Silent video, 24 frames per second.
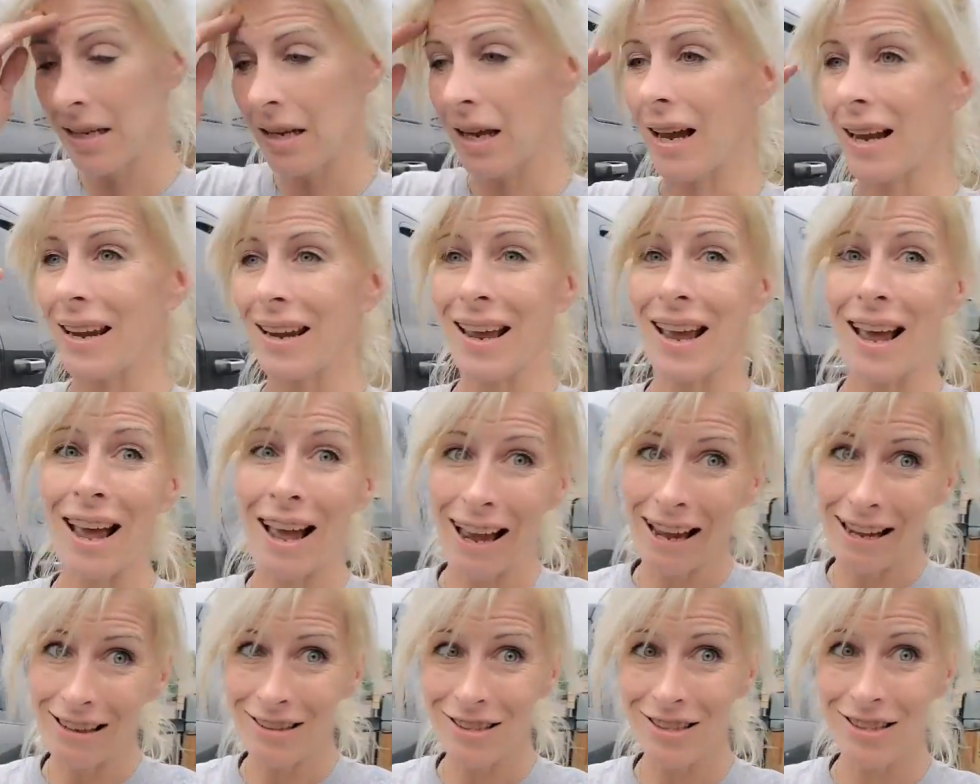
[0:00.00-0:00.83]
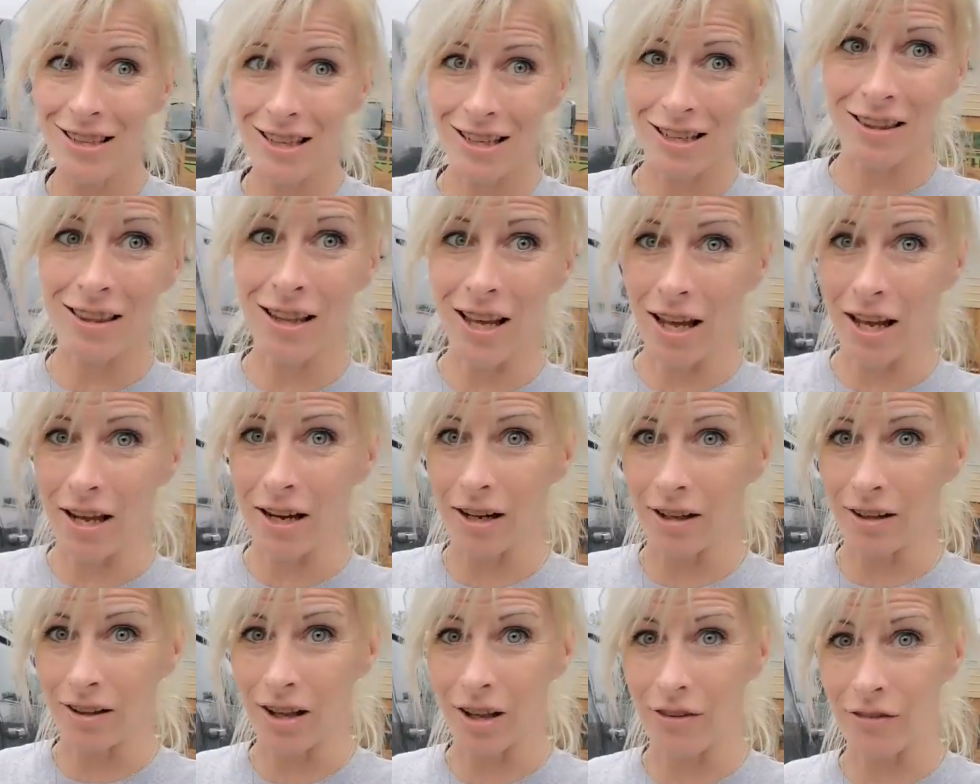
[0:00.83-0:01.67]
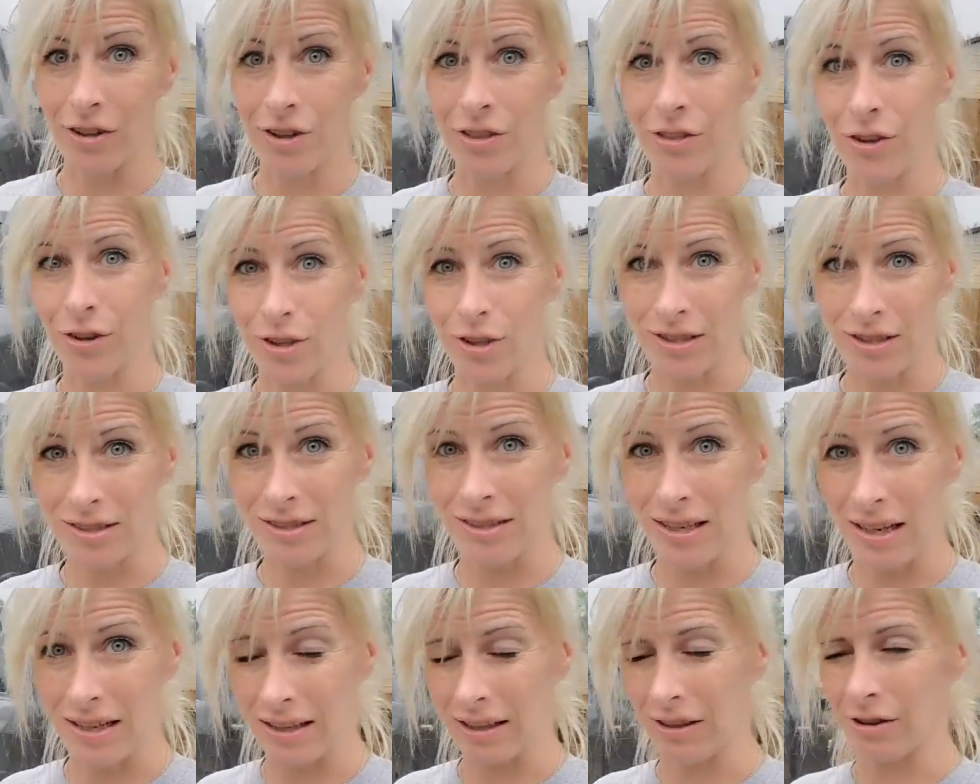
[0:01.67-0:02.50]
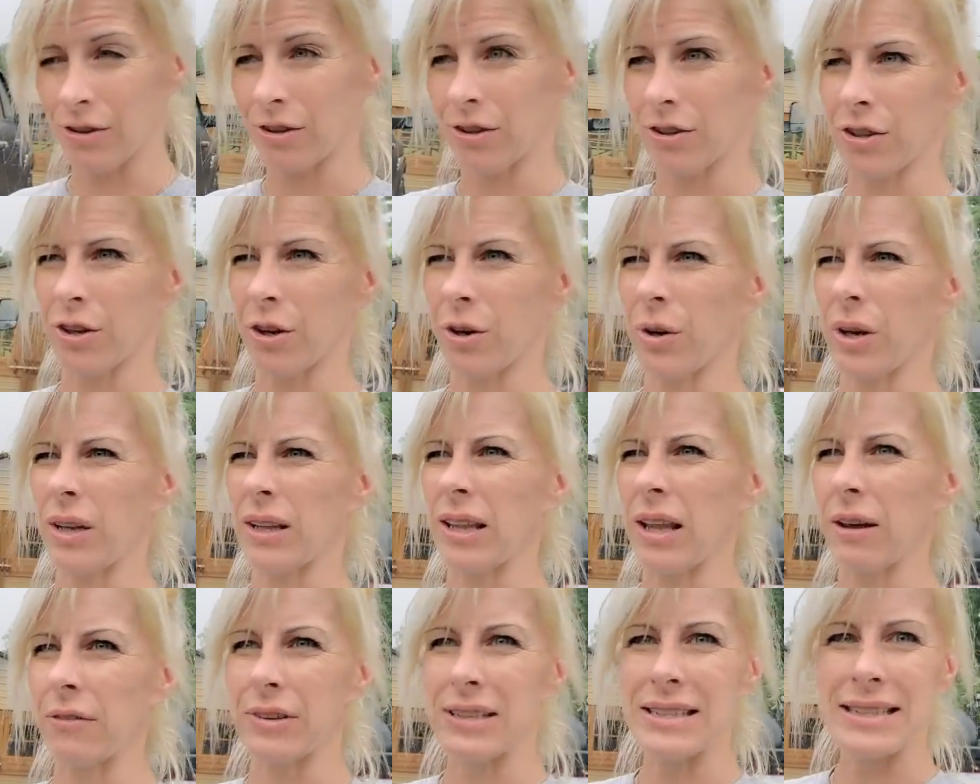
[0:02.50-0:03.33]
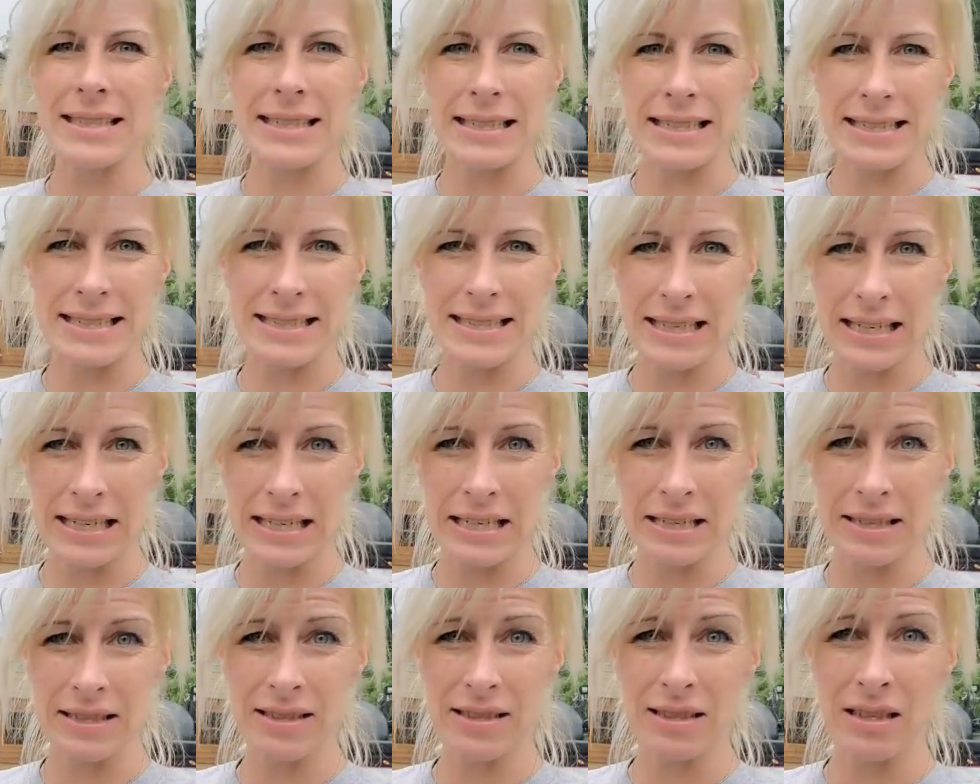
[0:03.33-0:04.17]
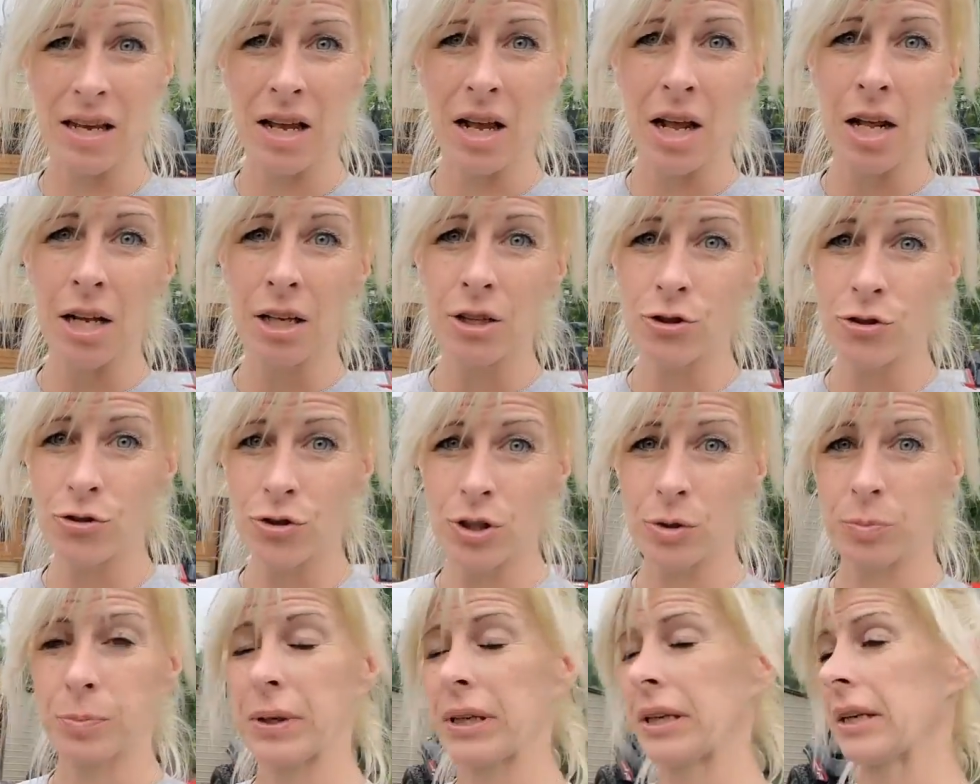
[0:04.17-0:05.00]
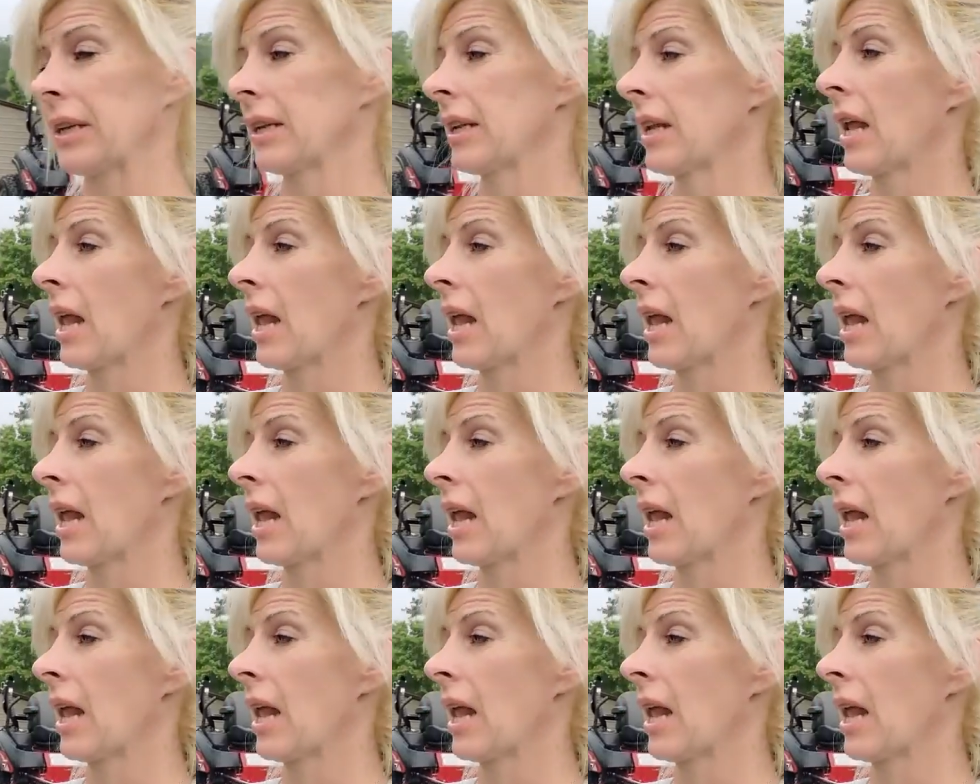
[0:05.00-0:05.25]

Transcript: I had to get that eleven thirty-second or no eleven sixteenths drill bit,